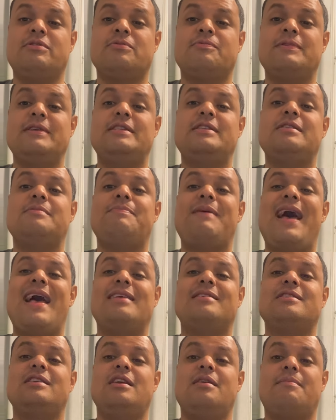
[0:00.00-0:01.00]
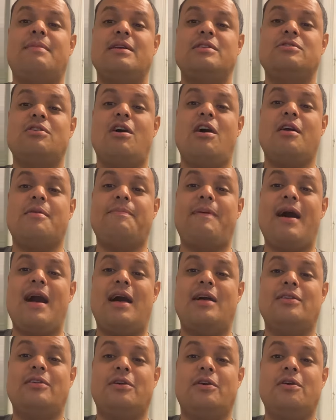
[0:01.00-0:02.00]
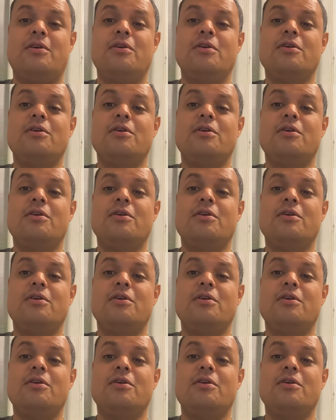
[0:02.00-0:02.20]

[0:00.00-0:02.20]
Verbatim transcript: the recent passing of my dog Potter.